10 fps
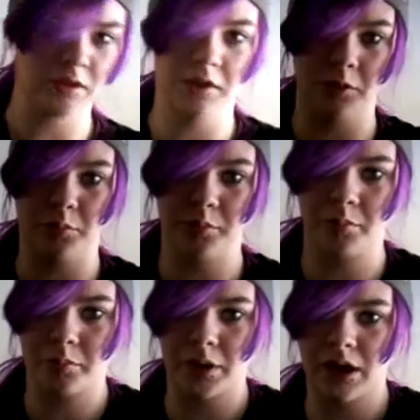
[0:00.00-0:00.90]
little
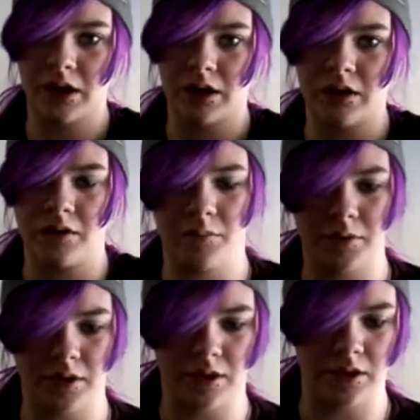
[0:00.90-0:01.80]
pen,
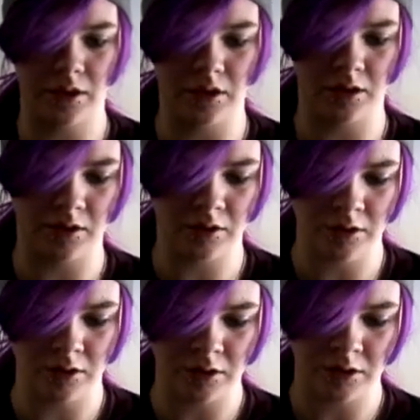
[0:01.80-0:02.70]
but then
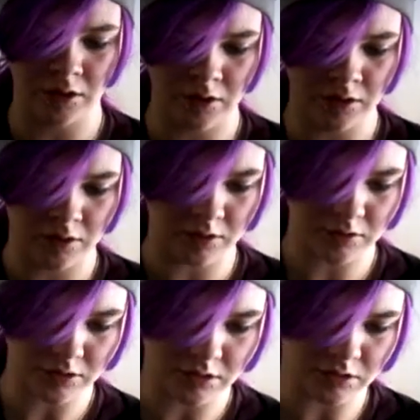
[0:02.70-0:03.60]

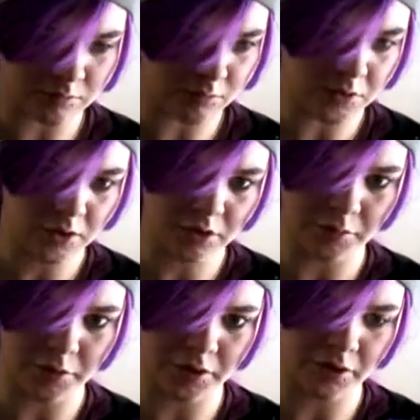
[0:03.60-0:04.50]
there's this
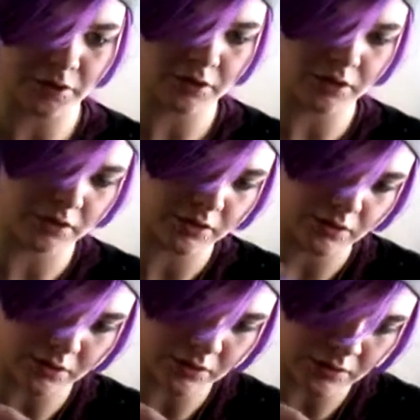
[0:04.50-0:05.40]
marker part,
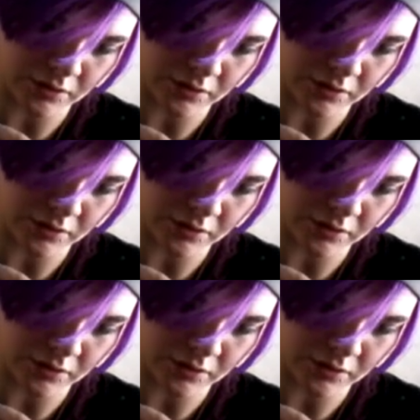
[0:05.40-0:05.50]
and